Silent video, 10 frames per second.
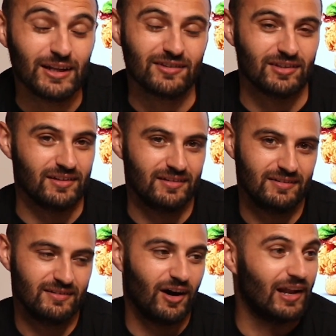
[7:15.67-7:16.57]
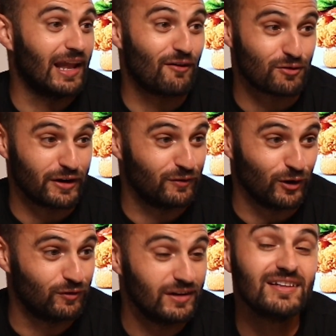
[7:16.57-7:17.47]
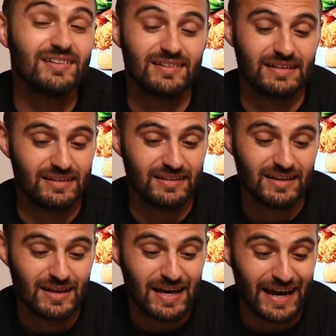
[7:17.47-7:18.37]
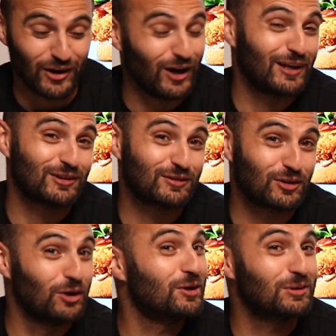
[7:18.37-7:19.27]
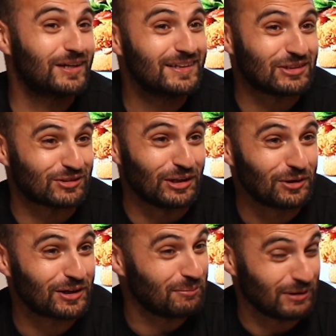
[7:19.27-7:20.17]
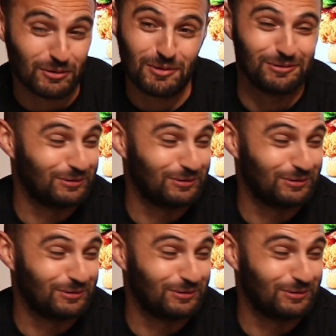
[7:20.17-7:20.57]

and listen, I love red velvet. That's right. And I googled it just to look it up. I'm like, oh,